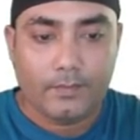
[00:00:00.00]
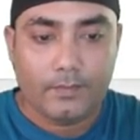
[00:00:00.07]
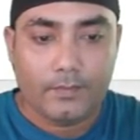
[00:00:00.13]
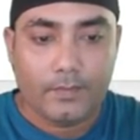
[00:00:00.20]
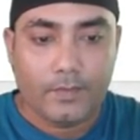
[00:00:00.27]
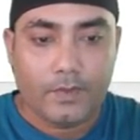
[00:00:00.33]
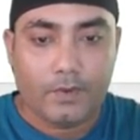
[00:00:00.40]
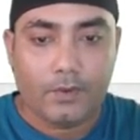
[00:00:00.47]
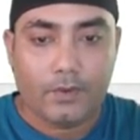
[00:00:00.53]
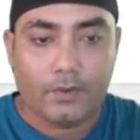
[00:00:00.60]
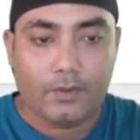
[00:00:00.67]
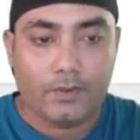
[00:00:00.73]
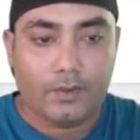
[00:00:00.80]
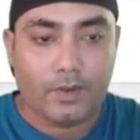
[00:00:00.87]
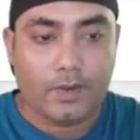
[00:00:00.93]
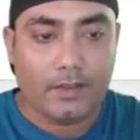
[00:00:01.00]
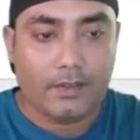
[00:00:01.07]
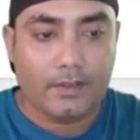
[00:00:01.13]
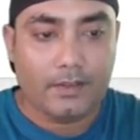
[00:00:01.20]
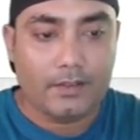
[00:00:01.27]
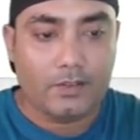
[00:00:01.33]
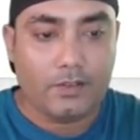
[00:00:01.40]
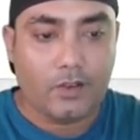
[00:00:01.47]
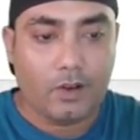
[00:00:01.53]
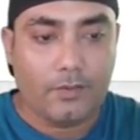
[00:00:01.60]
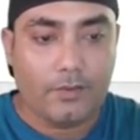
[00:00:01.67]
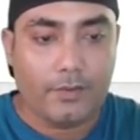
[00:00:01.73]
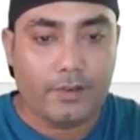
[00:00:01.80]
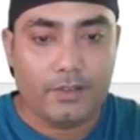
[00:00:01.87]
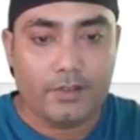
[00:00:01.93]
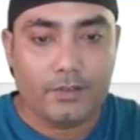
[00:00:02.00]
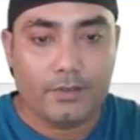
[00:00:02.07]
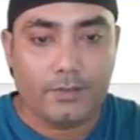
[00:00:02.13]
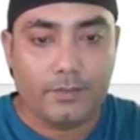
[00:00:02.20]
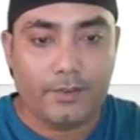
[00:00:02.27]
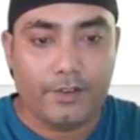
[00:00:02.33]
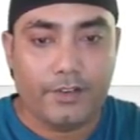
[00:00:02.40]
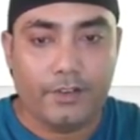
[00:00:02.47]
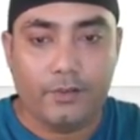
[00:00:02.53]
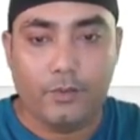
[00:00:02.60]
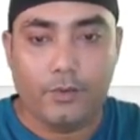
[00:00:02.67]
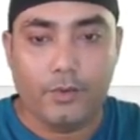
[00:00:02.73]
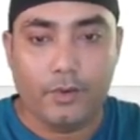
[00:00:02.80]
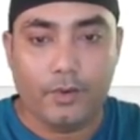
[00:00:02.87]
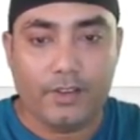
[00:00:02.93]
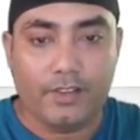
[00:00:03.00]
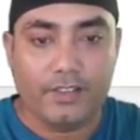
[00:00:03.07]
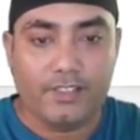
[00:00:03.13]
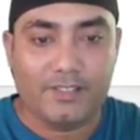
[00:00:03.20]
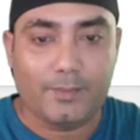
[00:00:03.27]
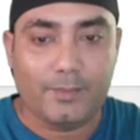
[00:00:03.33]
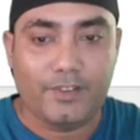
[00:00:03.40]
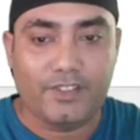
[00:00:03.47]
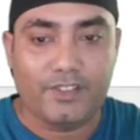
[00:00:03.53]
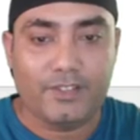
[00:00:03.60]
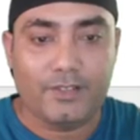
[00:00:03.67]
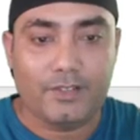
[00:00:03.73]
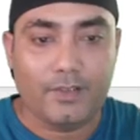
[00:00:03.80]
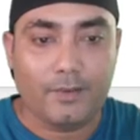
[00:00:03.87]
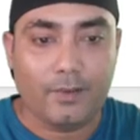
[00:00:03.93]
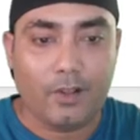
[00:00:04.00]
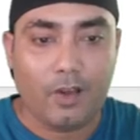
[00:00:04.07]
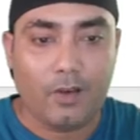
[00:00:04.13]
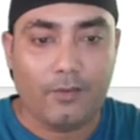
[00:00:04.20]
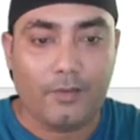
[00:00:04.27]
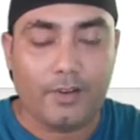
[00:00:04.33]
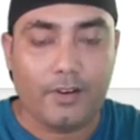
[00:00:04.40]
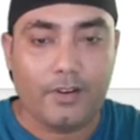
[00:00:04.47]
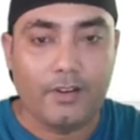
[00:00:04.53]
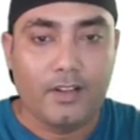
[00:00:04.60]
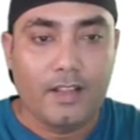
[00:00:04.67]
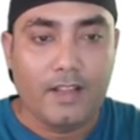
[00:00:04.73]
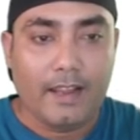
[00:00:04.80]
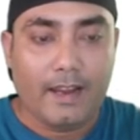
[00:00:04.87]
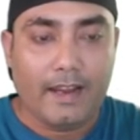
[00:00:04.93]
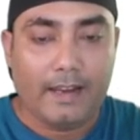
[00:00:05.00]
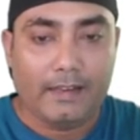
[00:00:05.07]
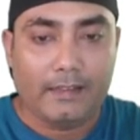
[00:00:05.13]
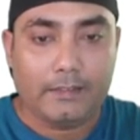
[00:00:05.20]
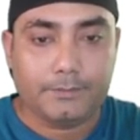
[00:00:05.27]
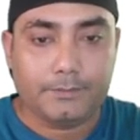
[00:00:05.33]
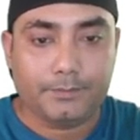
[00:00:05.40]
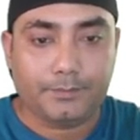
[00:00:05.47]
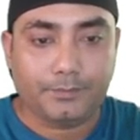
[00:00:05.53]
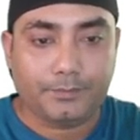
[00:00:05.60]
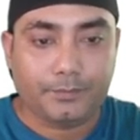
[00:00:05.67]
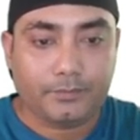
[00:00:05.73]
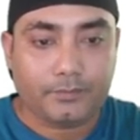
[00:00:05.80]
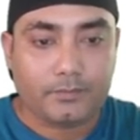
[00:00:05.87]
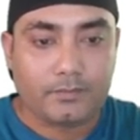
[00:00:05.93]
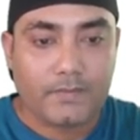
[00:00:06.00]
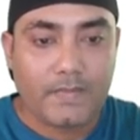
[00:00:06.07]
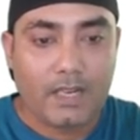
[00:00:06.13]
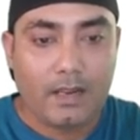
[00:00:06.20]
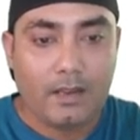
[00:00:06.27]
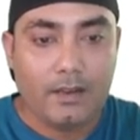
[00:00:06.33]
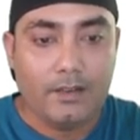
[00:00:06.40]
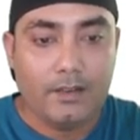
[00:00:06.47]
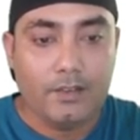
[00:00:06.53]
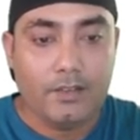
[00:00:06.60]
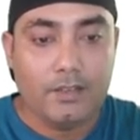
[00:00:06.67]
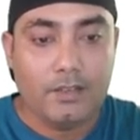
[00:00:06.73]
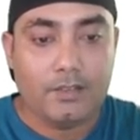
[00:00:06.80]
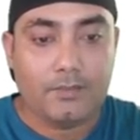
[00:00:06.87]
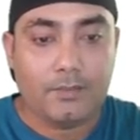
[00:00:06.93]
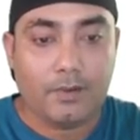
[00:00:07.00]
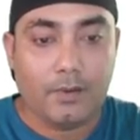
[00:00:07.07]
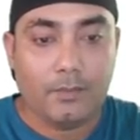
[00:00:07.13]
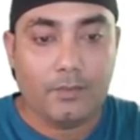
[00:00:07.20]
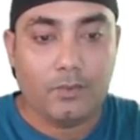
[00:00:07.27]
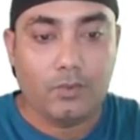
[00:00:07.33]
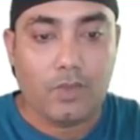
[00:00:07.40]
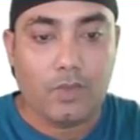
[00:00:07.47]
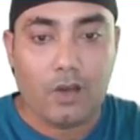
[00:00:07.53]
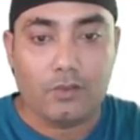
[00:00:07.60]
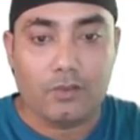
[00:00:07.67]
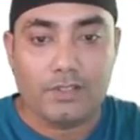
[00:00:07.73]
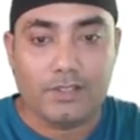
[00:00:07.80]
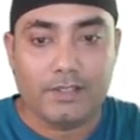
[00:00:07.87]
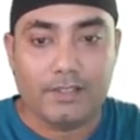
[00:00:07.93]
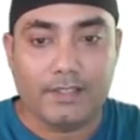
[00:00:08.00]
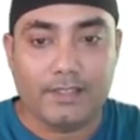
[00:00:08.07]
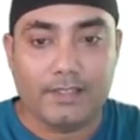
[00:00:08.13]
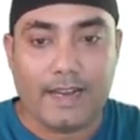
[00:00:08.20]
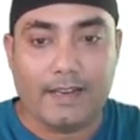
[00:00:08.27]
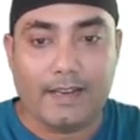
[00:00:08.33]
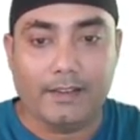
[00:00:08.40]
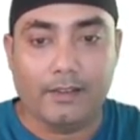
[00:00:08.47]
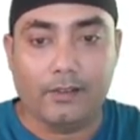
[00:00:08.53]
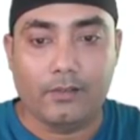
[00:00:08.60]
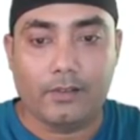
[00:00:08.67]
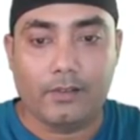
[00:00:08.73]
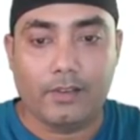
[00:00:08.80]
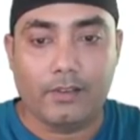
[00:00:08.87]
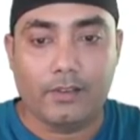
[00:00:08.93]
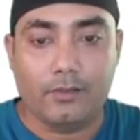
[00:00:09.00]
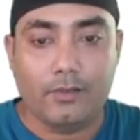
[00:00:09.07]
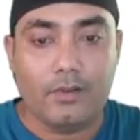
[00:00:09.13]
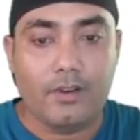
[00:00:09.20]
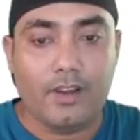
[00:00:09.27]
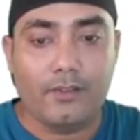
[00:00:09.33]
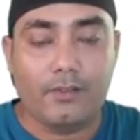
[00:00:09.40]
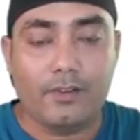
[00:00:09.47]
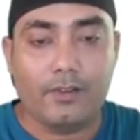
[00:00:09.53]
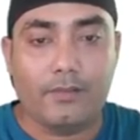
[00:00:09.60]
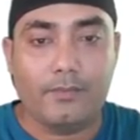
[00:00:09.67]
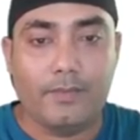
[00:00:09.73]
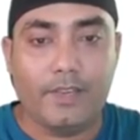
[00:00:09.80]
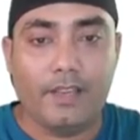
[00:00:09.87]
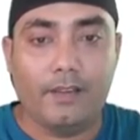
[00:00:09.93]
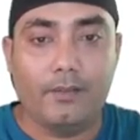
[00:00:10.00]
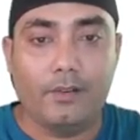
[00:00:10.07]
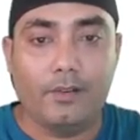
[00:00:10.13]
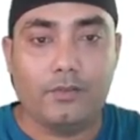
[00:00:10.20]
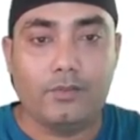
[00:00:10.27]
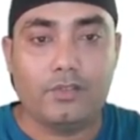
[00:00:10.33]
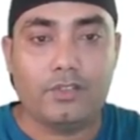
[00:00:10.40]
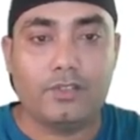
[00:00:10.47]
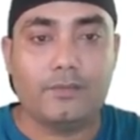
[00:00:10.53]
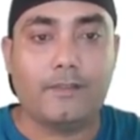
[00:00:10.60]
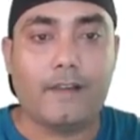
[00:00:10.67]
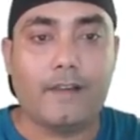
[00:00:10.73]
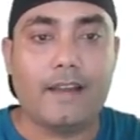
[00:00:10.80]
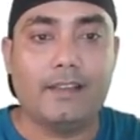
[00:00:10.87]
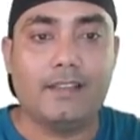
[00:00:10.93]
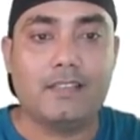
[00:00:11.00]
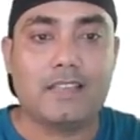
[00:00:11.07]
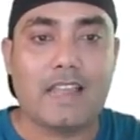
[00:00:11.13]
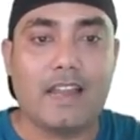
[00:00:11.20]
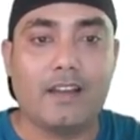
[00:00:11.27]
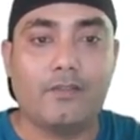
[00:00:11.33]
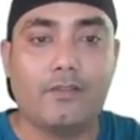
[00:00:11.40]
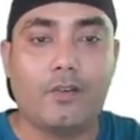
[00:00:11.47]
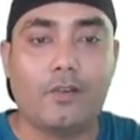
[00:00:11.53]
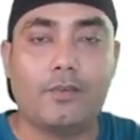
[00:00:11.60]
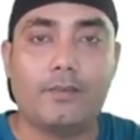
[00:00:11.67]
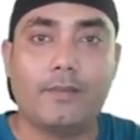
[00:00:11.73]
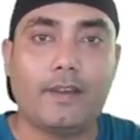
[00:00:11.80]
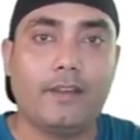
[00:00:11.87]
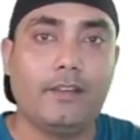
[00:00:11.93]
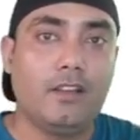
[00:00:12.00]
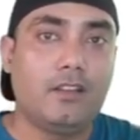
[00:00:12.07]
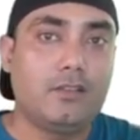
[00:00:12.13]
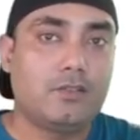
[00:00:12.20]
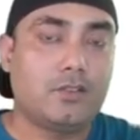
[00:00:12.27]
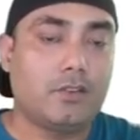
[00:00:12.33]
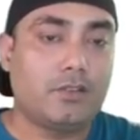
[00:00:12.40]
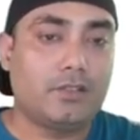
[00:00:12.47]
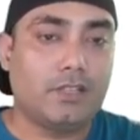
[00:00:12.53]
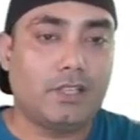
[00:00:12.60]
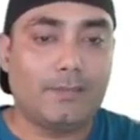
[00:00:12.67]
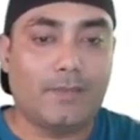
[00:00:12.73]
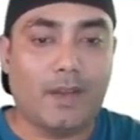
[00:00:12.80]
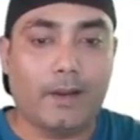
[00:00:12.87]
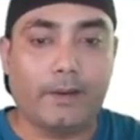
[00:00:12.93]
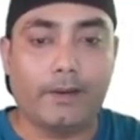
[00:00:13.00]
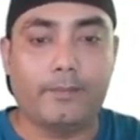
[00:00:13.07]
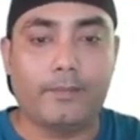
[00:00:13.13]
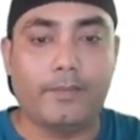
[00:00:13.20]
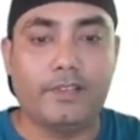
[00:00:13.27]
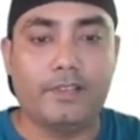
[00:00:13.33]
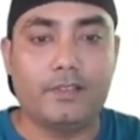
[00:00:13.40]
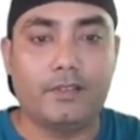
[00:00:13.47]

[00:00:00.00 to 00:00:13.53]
So okay, so I think this offer is pretty good. Okay, it is pretty stable offer, and it is from 2006 at year. Okay, you would never be able to just find this kind of offer by searching in marketplace